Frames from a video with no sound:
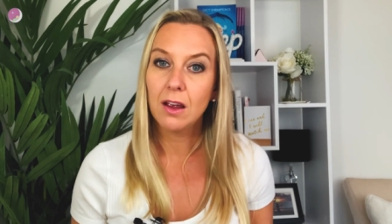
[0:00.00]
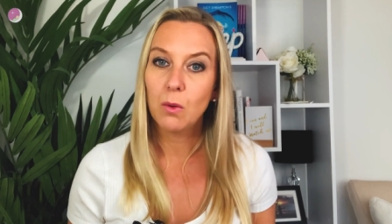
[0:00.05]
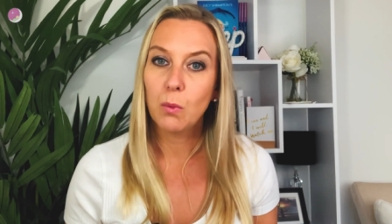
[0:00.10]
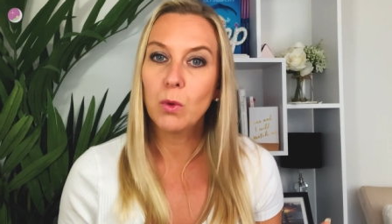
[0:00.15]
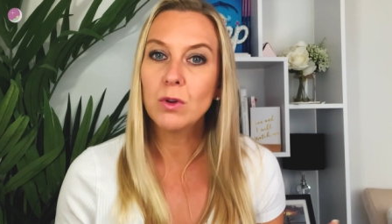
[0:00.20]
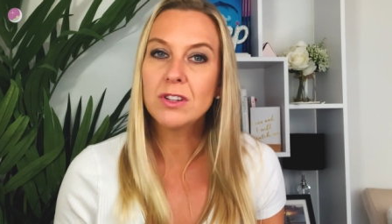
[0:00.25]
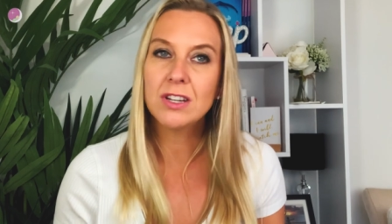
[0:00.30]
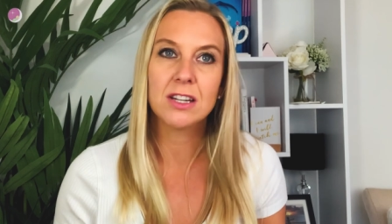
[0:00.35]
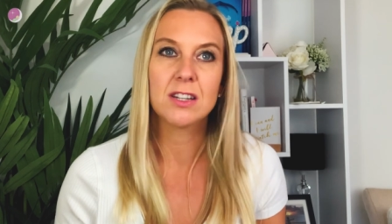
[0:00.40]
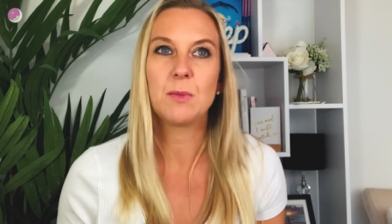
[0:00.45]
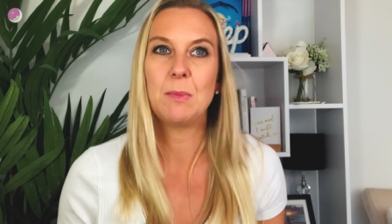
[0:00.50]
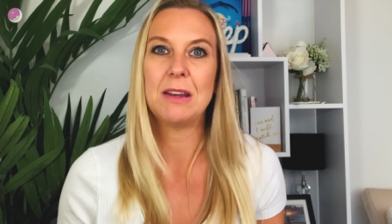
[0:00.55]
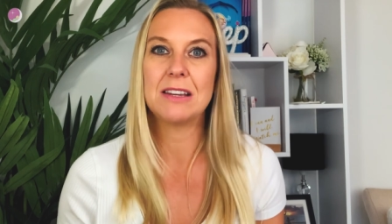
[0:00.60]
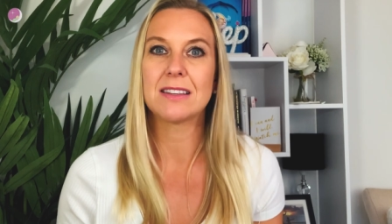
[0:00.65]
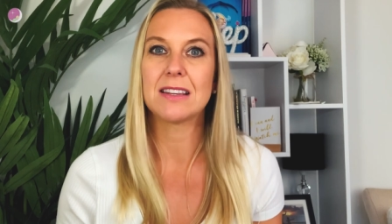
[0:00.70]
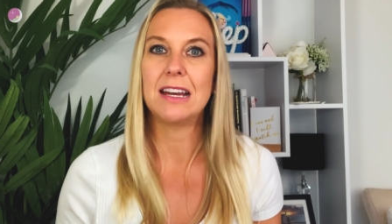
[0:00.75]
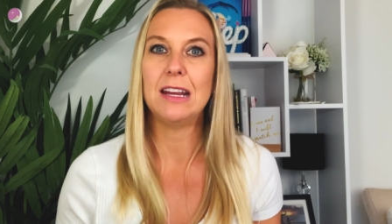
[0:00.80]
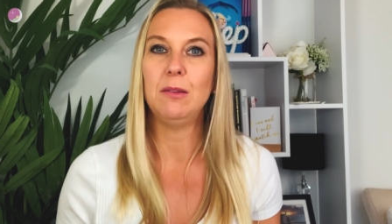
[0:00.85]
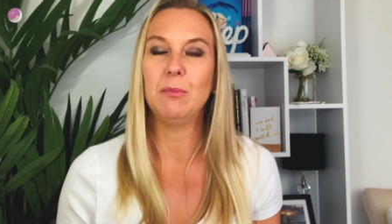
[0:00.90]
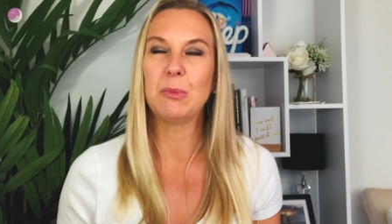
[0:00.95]
wanting to be
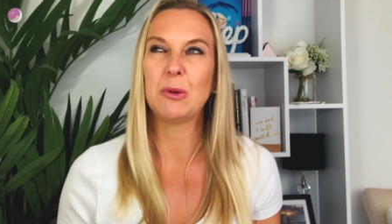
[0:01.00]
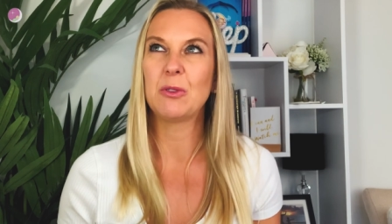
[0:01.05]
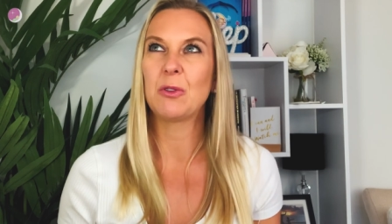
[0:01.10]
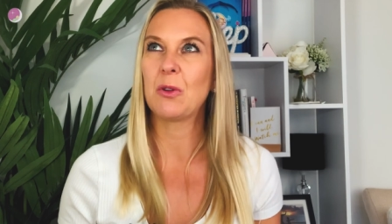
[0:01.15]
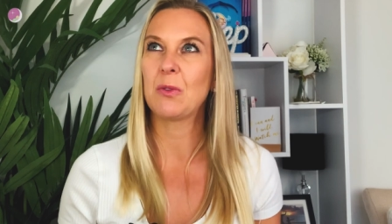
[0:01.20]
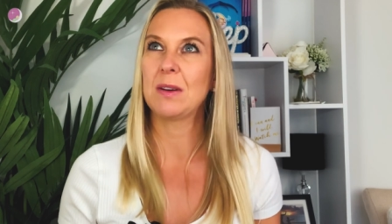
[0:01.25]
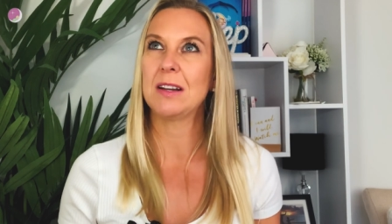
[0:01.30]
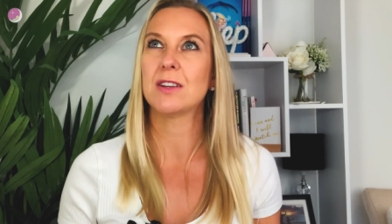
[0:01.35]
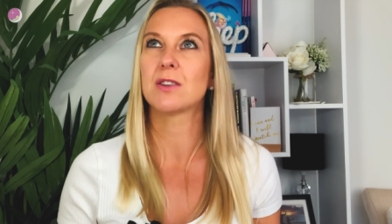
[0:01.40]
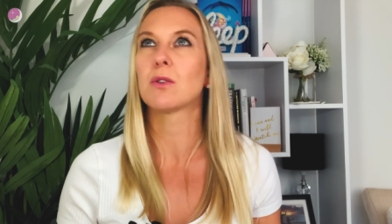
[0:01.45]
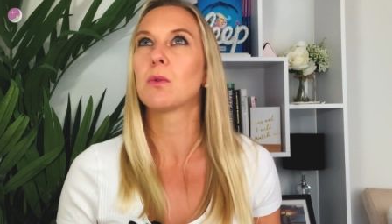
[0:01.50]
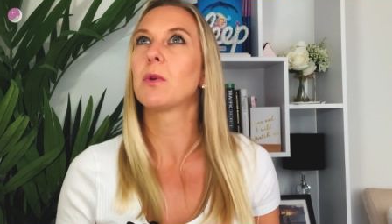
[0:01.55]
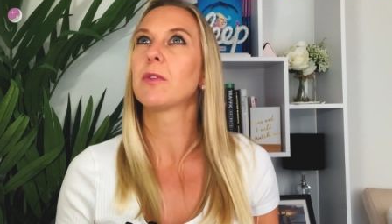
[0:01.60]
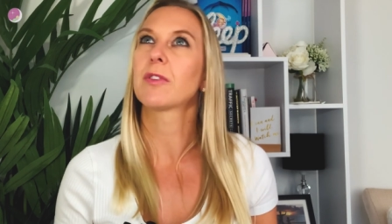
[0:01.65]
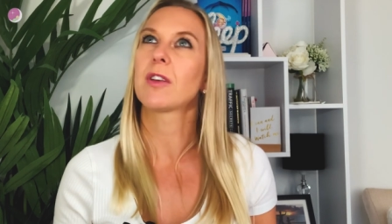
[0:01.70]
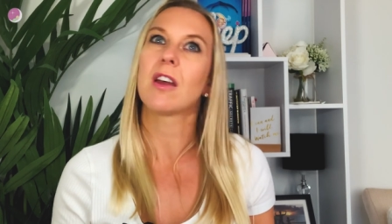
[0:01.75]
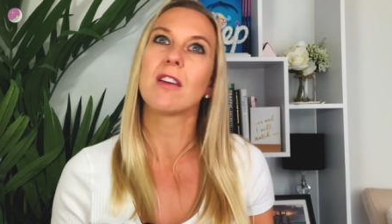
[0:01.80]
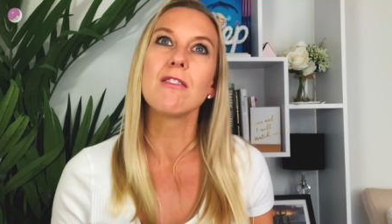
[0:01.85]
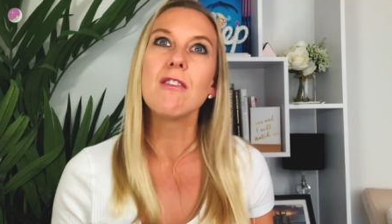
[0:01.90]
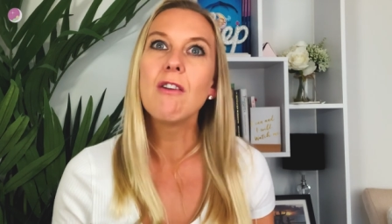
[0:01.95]
asleep but not really sure what's
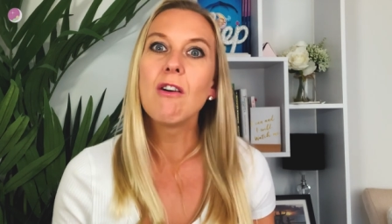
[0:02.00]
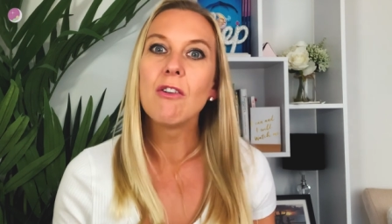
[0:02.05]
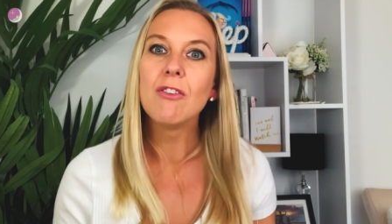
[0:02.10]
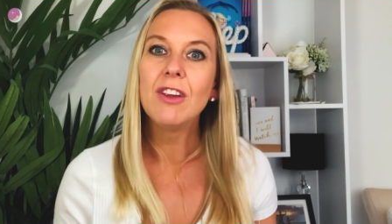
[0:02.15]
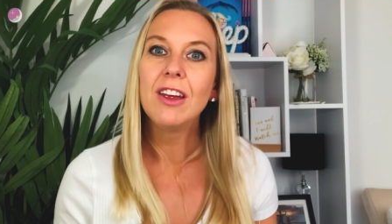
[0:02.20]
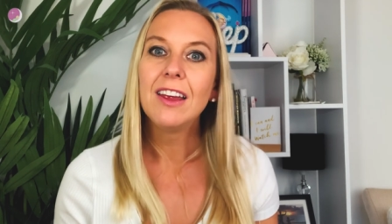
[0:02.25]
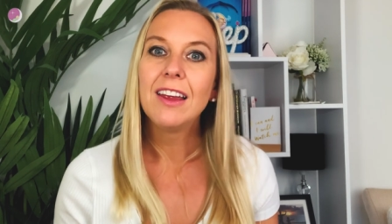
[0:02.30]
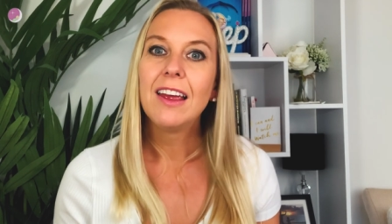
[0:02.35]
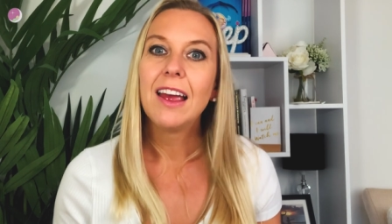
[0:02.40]
going on,